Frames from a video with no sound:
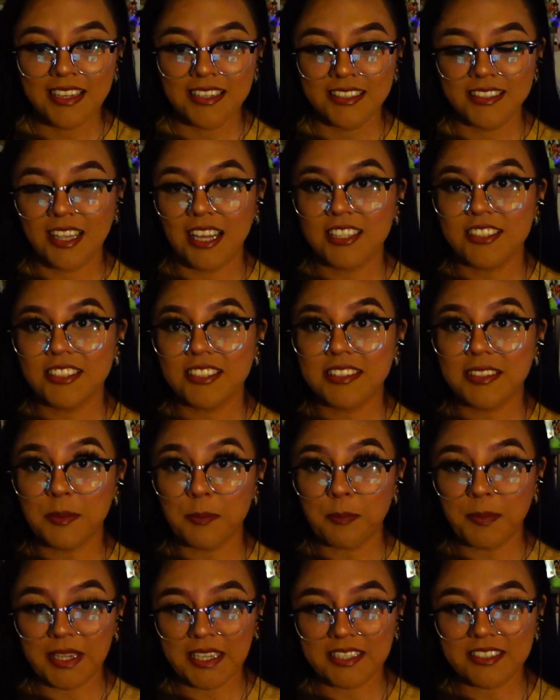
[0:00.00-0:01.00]
not just in
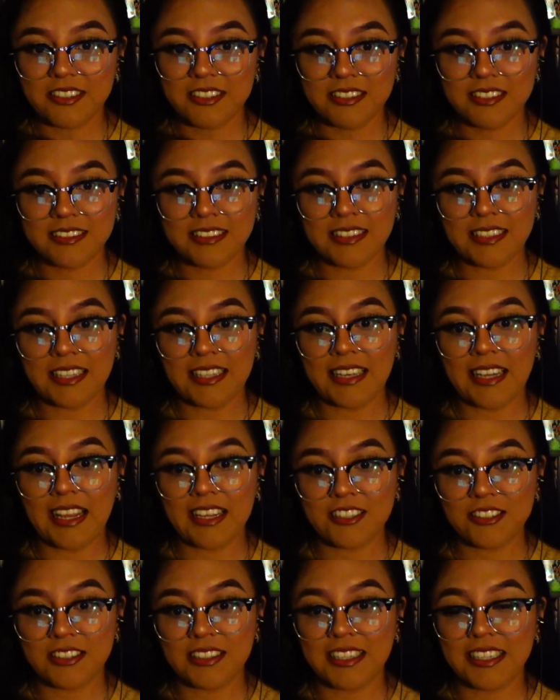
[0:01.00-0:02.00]
pictures, and then
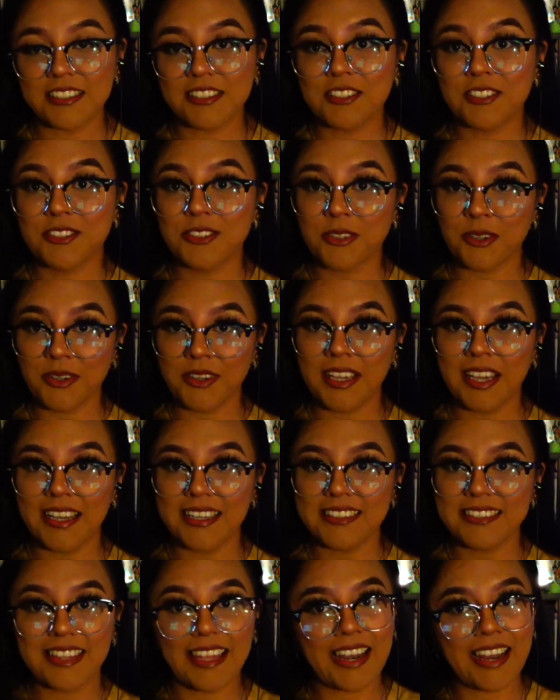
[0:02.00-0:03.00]
actually get to show you
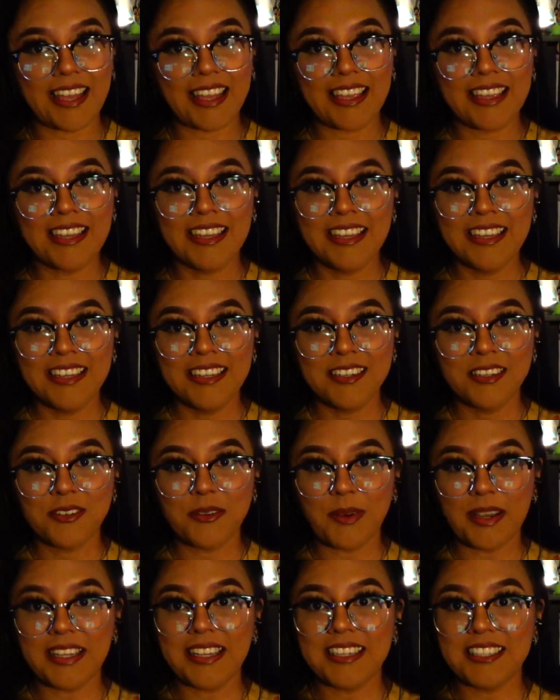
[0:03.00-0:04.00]
guys that I
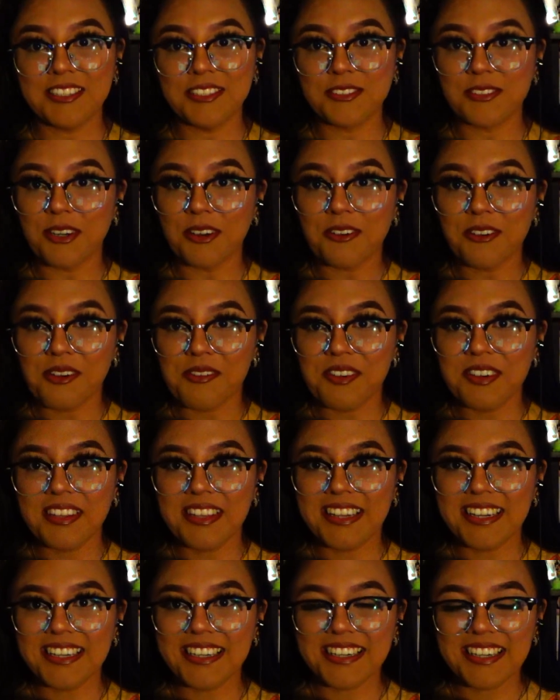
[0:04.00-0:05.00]
went and drove over
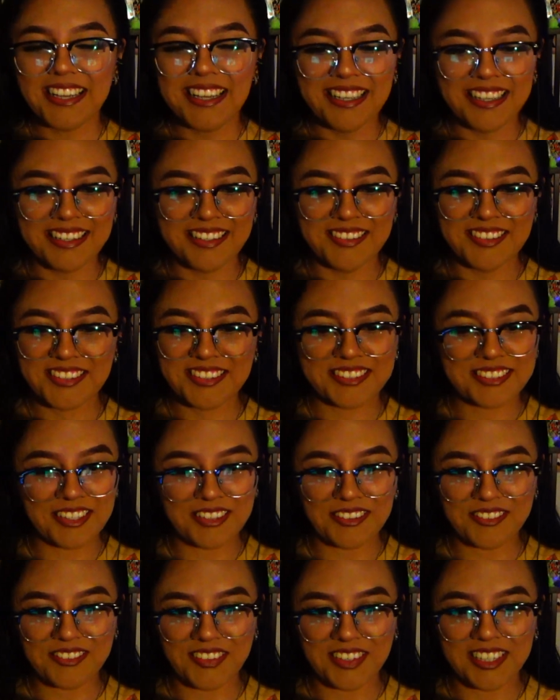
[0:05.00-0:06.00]
there. It was
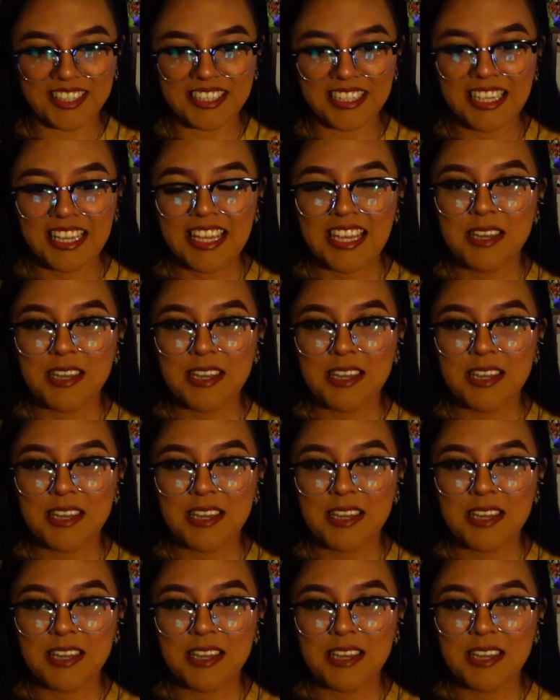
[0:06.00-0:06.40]
so fun.